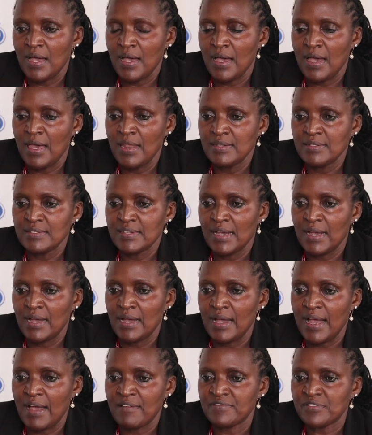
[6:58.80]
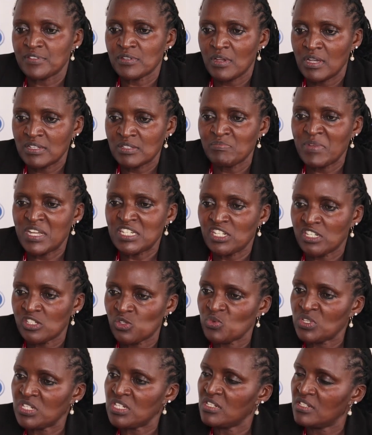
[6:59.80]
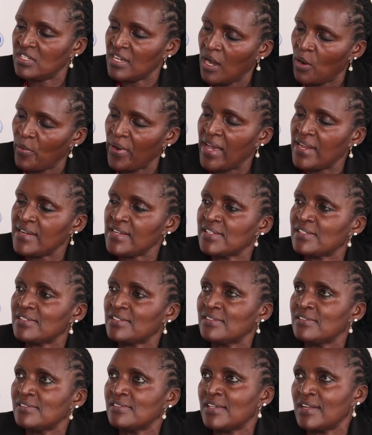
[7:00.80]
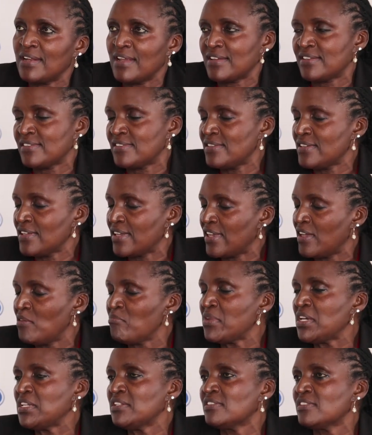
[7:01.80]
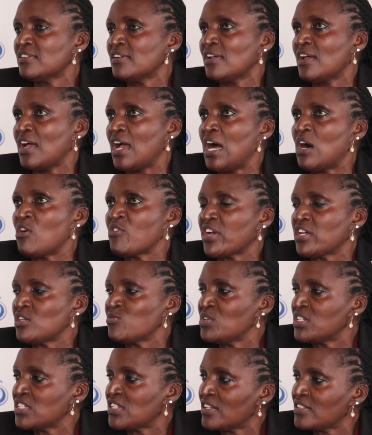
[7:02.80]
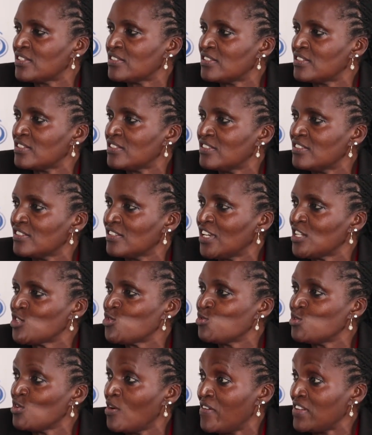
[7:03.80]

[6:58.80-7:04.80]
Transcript: And as much as we did the awareness, the next thing came in, how can we test, get to know